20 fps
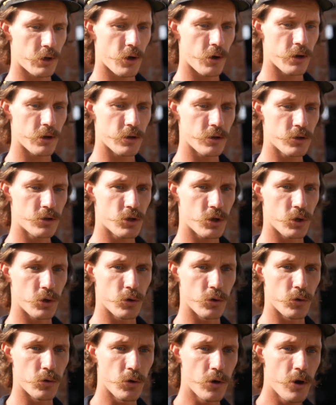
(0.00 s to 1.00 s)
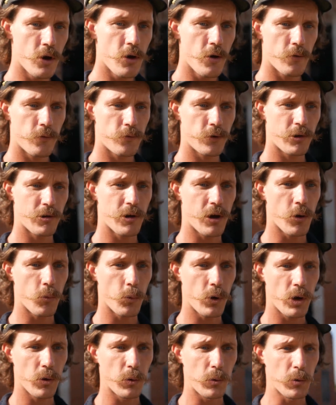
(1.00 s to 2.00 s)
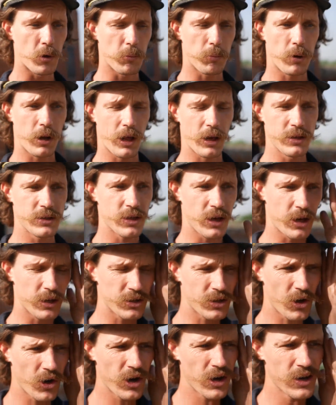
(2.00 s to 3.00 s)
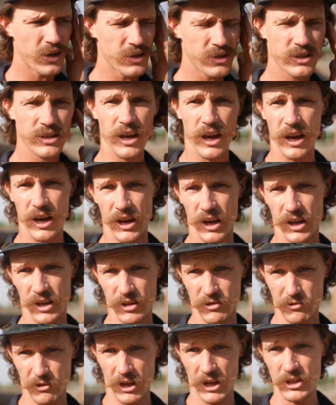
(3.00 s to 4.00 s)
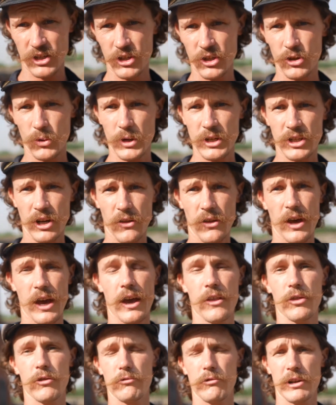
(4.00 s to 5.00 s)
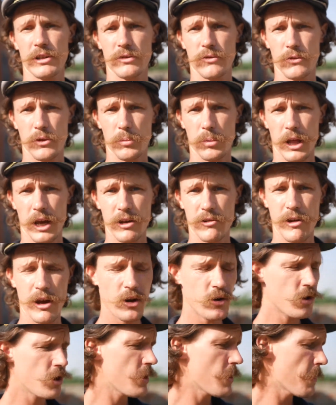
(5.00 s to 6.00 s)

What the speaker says: we're going to figure out where we want to place our tyres in relation to each other and the rest of the playground,